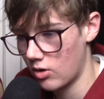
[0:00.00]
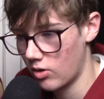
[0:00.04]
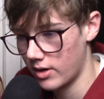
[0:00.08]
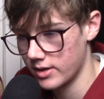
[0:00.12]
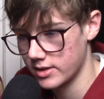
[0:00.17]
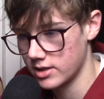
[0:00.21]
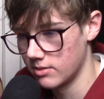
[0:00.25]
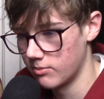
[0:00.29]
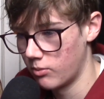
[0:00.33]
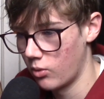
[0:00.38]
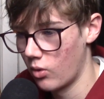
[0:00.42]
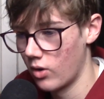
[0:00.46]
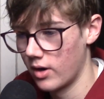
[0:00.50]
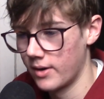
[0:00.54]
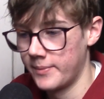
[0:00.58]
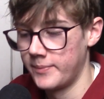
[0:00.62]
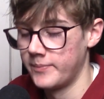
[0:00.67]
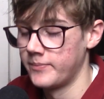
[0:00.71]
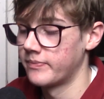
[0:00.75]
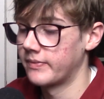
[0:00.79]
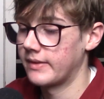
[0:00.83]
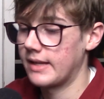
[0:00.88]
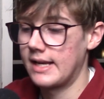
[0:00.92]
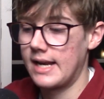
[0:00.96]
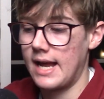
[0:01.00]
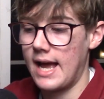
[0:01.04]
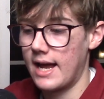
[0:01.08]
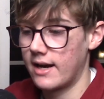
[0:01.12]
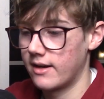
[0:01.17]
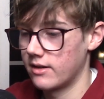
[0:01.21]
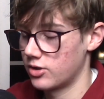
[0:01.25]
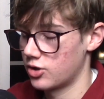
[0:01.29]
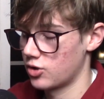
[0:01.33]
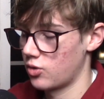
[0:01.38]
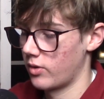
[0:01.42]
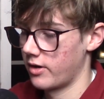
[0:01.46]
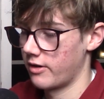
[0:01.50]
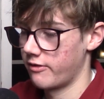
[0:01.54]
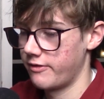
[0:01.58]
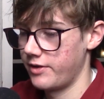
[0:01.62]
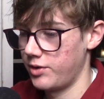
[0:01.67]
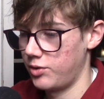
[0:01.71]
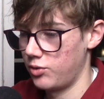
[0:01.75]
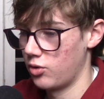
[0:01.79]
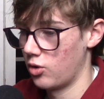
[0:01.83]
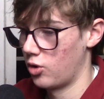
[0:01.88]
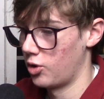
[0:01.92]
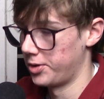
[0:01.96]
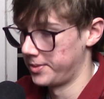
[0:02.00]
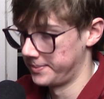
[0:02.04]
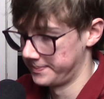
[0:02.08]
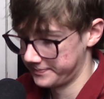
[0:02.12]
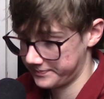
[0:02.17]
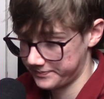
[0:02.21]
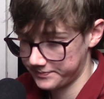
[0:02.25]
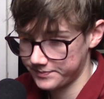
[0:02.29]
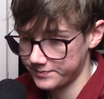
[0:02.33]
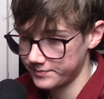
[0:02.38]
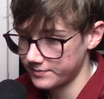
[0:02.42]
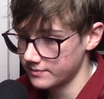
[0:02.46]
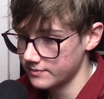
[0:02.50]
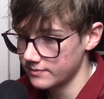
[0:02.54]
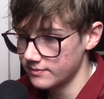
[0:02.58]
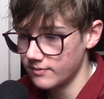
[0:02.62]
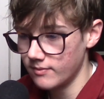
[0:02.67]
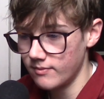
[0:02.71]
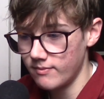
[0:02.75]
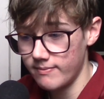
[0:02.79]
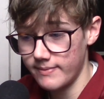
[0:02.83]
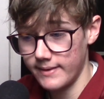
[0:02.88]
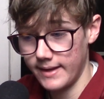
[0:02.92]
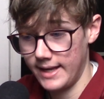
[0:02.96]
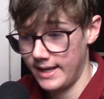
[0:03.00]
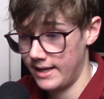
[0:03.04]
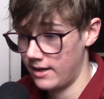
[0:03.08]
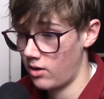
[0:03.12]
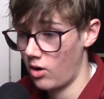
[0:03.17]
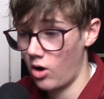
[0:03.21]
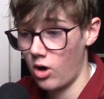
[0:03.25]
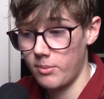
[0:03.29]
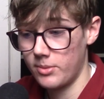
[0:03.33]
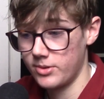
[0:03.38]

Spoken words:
across the board and hadn't scored a field goal in